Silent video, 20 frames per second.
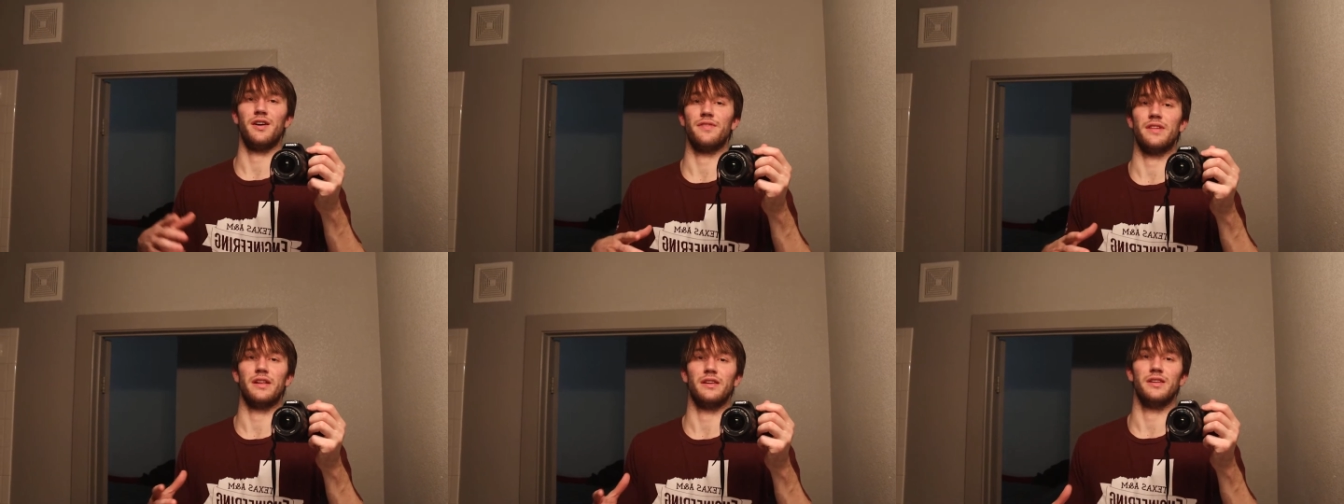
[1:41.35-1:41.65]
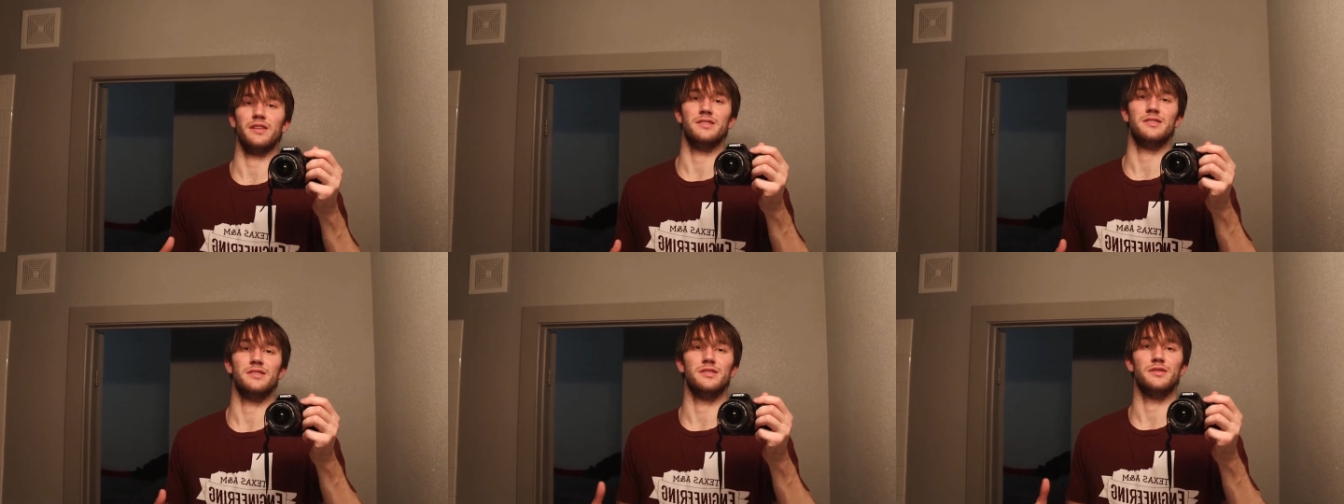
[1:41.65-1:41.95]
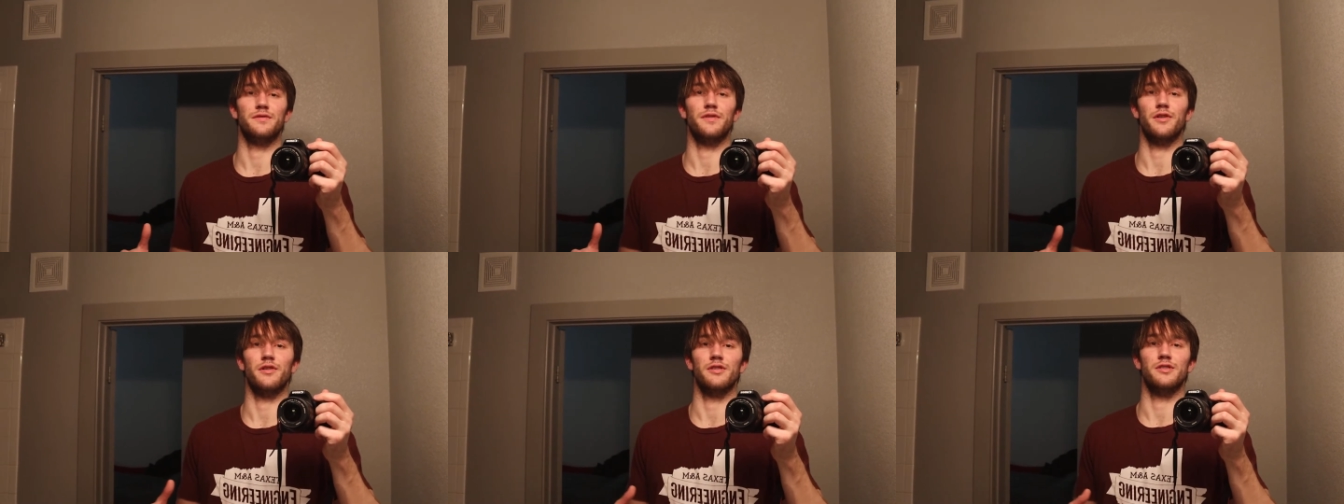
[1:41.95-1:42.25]
off that list
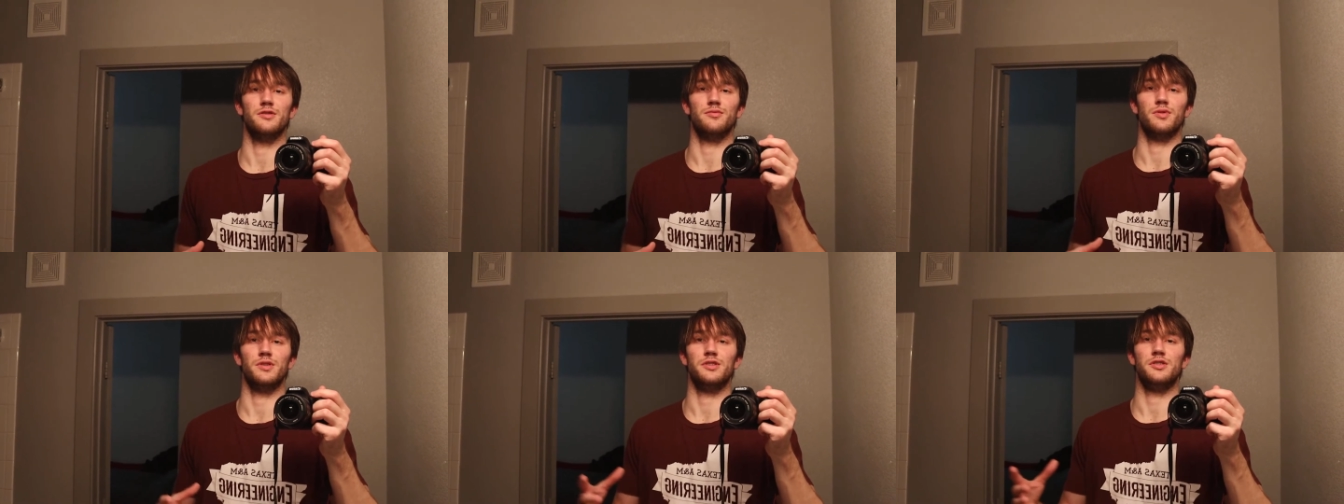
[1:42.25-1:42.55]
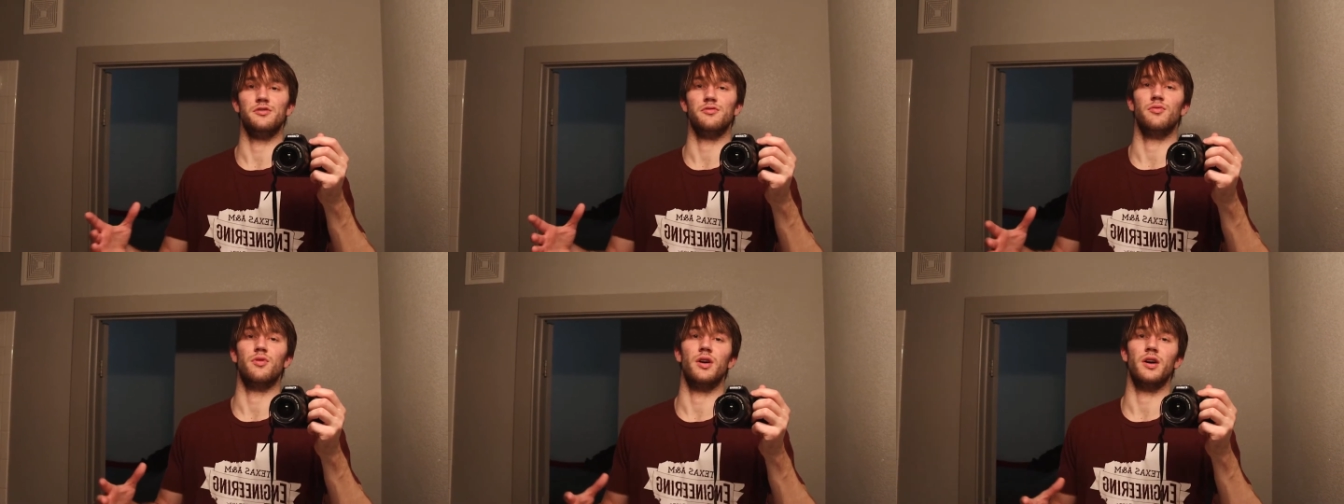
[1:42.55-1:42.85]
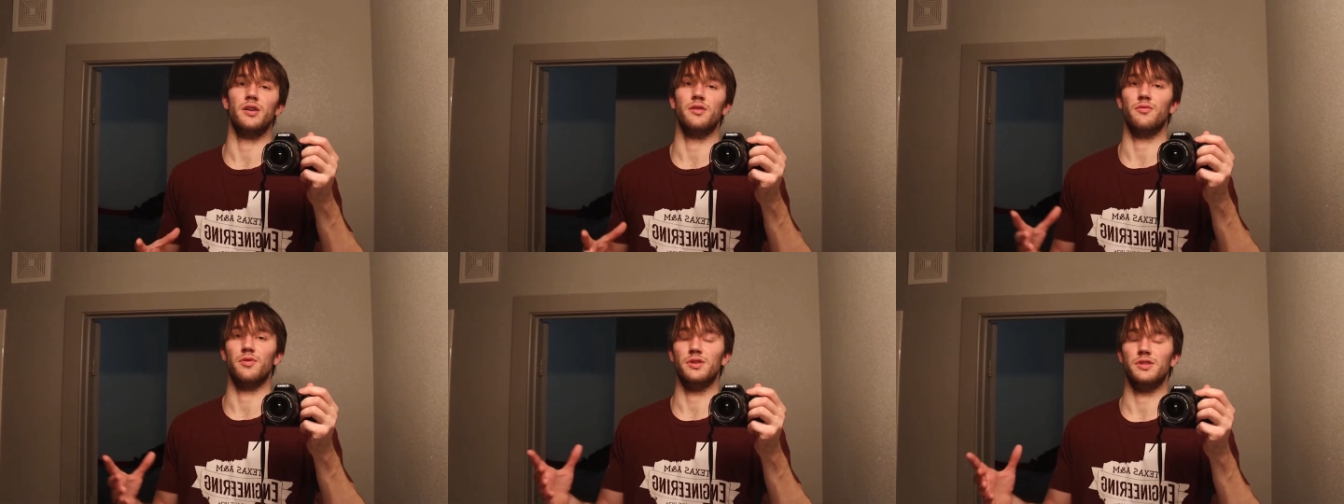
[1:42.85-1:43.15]
as far as what you
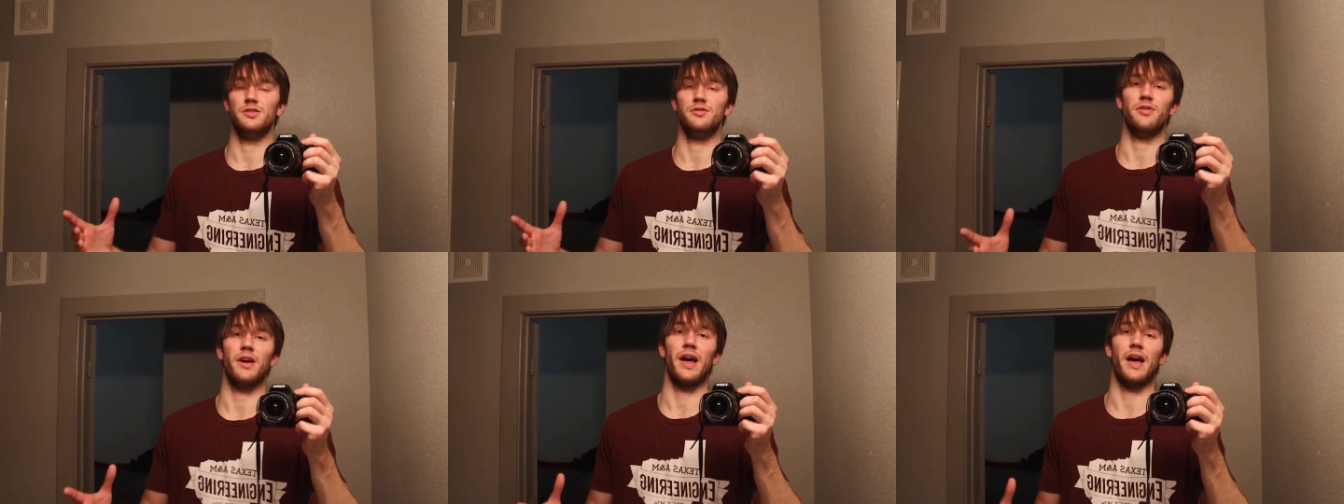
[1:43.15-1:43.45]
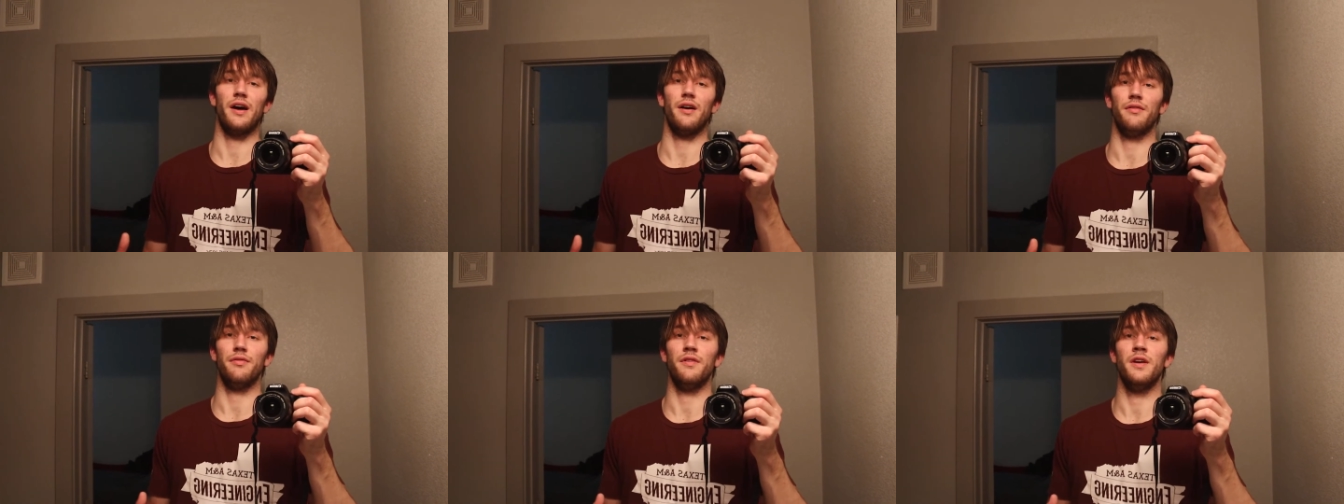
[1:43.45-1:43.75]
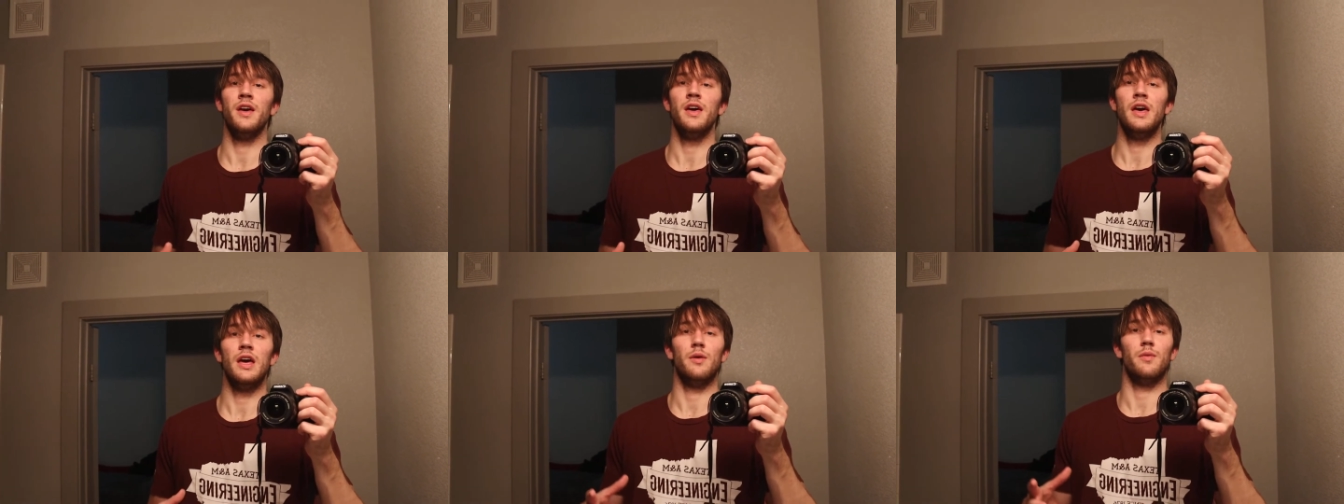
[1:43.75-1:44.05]
want and what you have
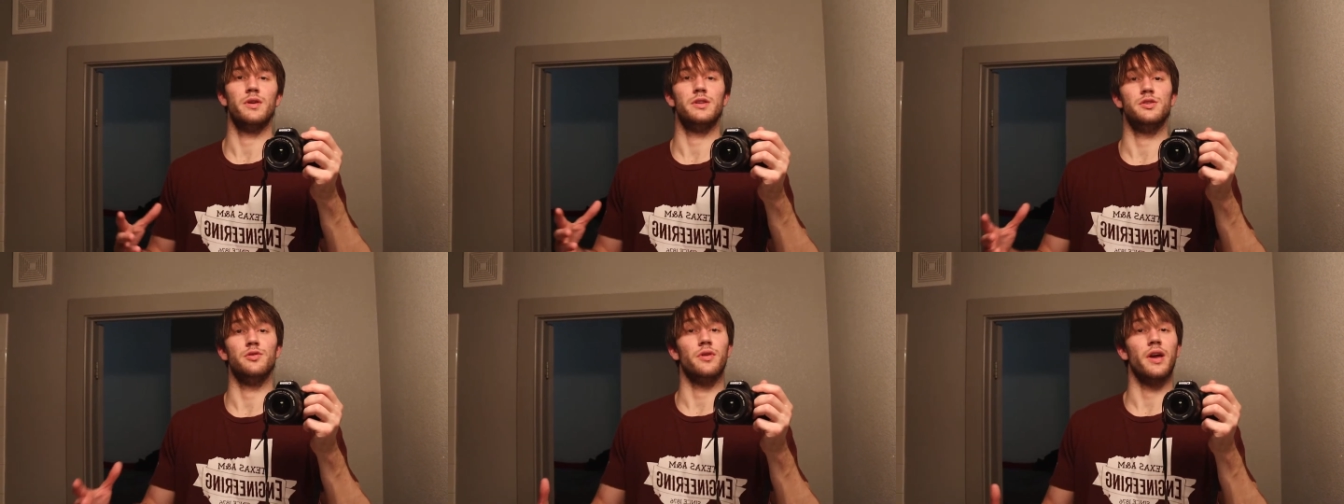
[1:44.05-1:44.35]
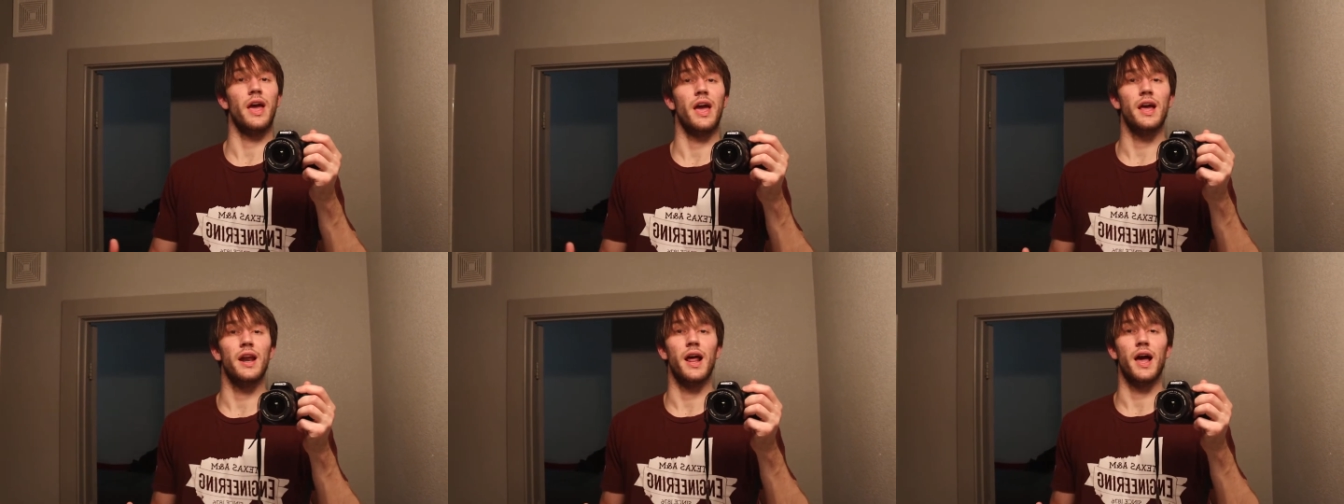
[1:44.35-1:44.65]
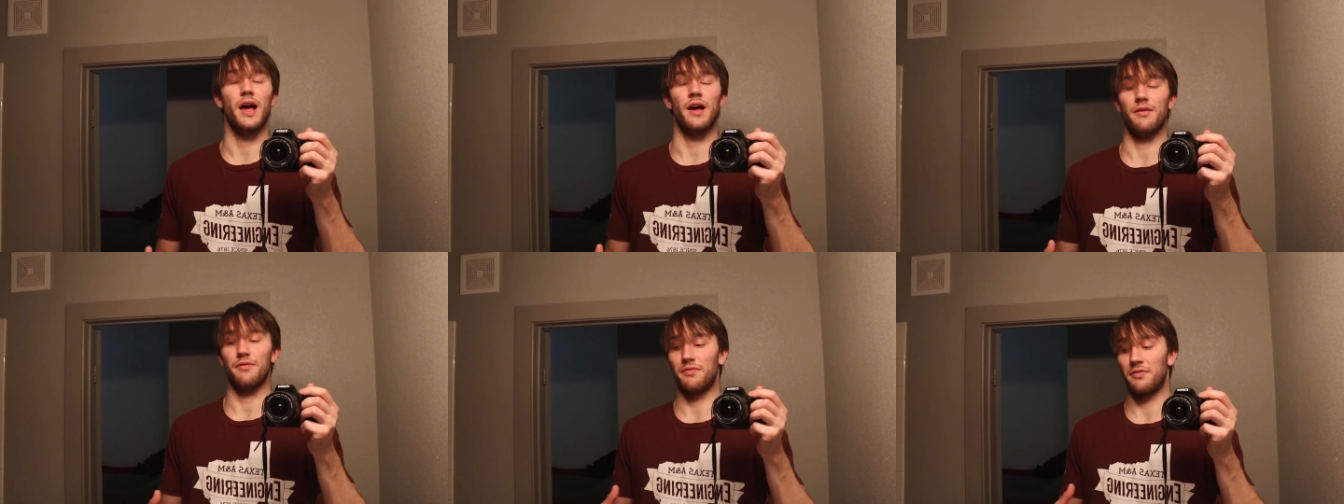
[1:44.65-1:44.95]
and what you can
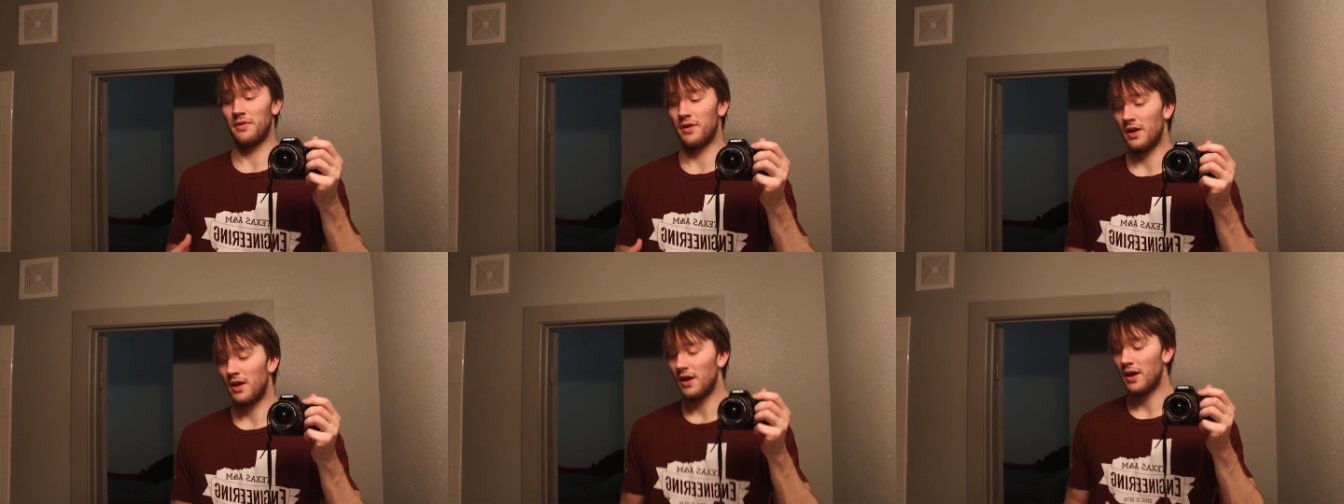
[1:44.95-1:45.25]
have.